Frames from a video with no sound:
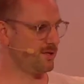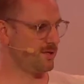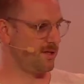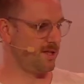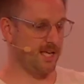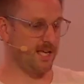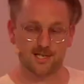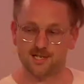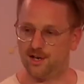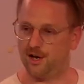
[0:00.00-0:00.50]

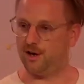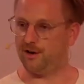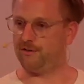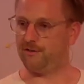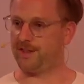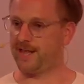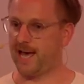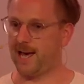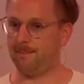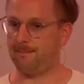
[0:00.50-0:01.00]
this over
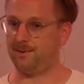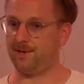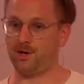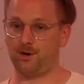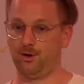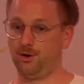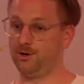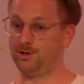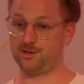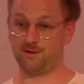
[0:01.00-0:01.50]
that
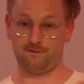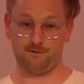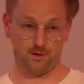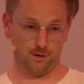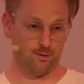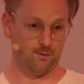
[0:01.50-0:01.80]
because of you.